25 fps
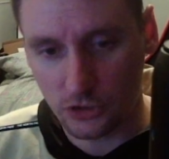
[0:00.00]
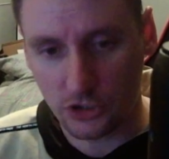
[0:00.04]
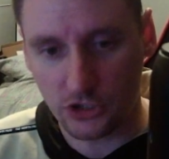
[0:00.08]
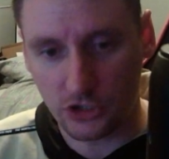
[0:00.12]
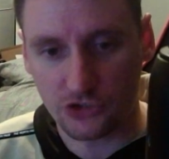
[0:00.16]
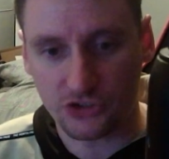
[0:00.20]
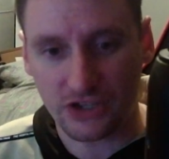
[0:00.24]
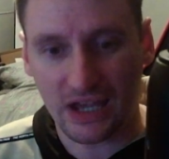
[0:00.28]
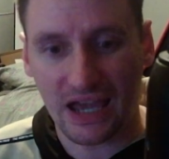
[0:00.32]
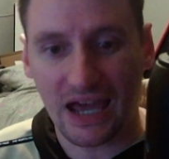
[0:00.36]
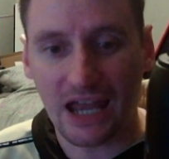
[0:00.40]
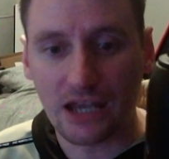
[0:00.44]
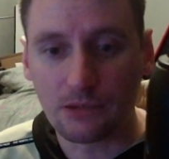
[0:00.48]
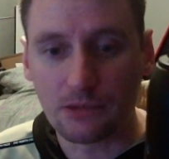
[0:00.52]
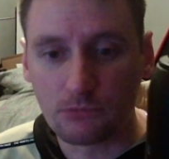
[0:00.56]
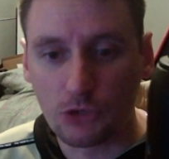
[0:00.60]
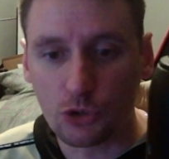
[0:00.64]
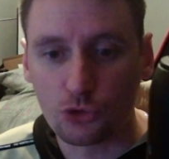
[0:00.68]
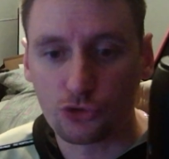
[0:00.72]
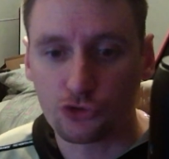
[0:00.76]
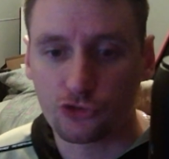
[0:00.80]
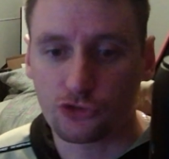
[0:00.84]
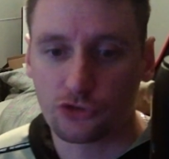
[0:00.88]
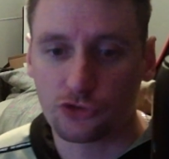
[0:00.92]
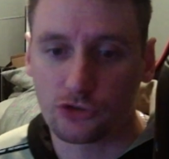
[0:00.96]
is hand
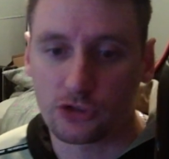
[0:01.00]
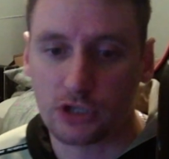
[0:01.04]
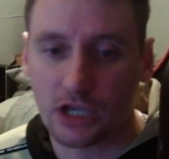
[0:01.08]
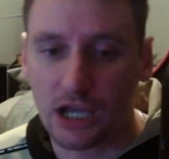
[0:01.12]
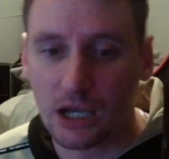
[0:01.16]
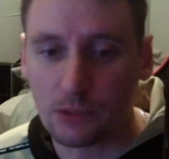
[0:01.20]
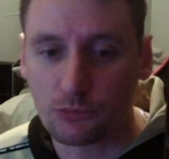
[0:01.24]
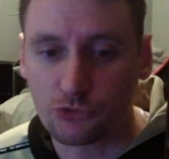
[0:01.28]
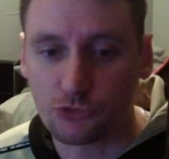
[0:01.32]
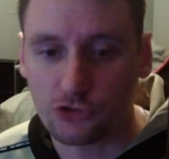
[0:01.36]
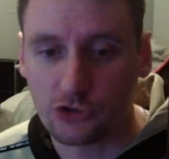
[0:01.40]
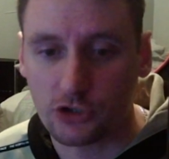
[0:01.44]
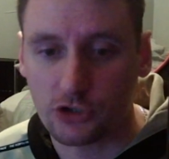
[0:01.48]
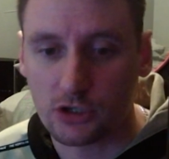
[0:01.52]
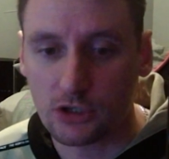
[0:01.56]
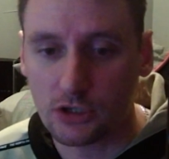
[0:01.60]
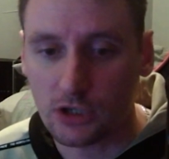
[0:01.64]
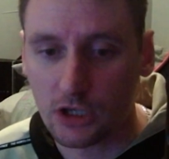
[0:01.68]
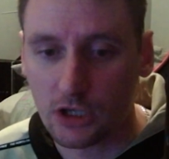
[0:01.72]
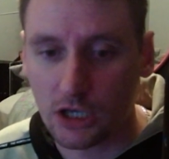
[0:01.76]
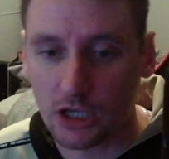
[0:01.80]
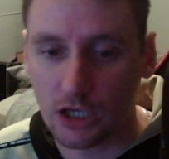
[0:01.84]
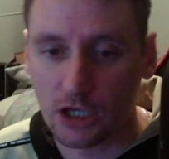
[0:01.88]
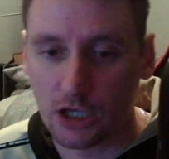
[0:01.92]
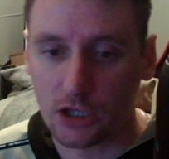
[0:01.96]
motion capture.
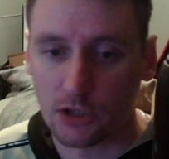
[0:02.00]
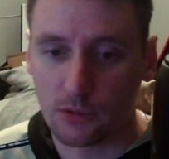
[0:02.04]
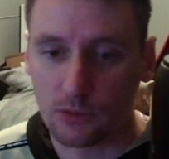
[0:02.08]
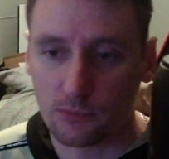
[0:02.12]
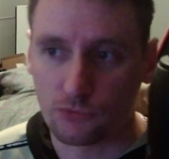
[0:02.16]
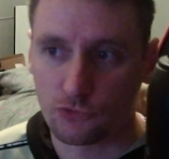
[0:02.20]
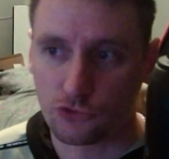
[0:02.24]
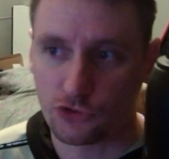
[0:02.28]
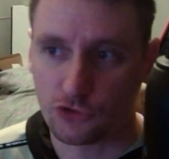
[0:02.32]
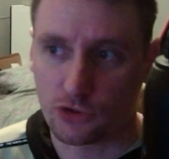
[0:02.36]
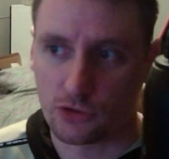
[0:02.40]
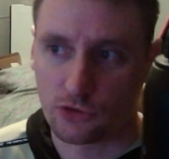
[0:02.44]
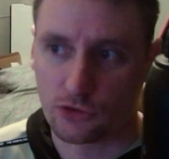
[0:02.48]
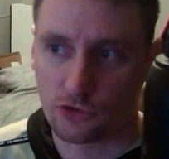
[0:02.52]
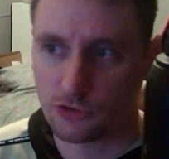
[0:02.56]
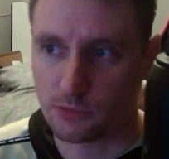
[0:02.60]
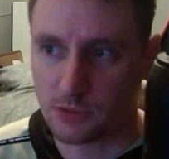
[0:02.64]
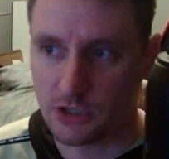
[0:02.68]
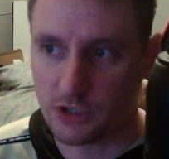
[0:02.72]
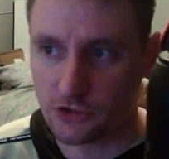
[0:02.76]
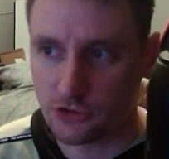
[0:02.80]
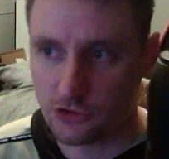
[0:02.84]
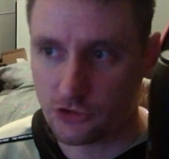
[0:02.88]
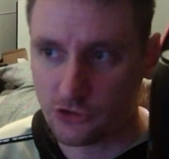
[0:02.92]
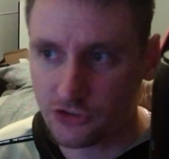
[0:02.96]
So
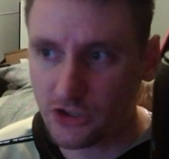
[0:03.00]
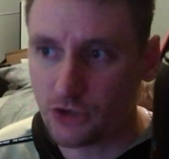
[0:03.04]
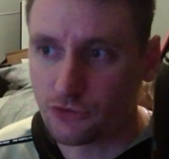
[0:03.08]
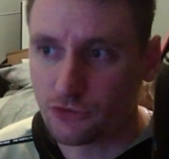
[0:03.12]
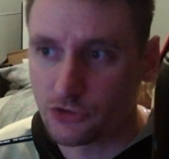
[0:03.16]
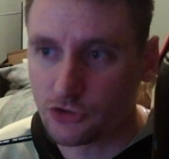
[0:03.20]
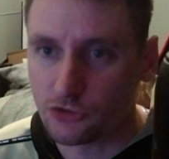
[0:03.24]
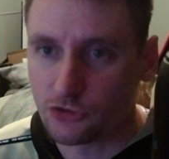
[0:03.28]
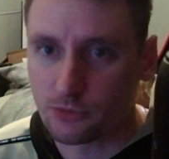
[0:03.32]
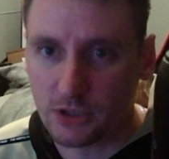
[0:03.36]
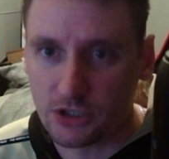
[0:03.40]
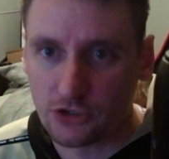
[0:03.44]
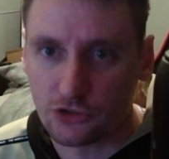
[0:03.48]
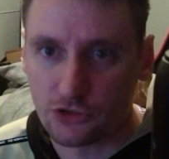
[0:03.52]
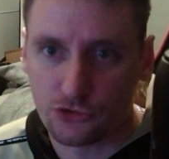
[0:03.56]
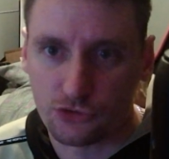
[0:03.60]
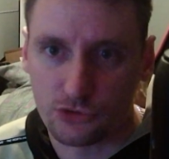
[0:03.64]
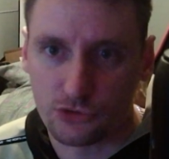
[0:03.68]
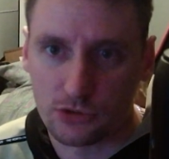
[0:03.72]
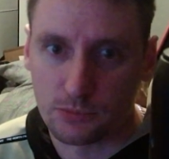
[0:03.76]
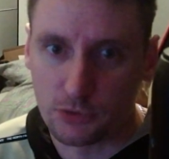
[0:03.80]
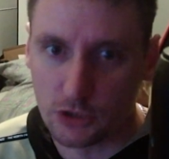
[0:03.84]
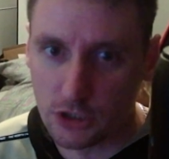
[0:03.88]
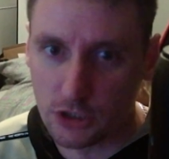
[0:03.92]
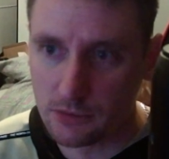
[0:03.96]
self-explanatory,
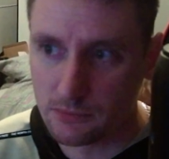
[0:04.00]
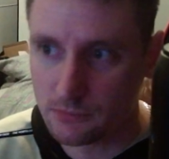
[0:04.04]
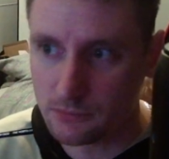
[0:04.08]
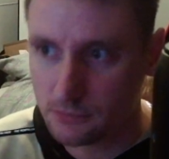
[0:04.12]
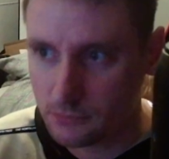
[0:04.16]
but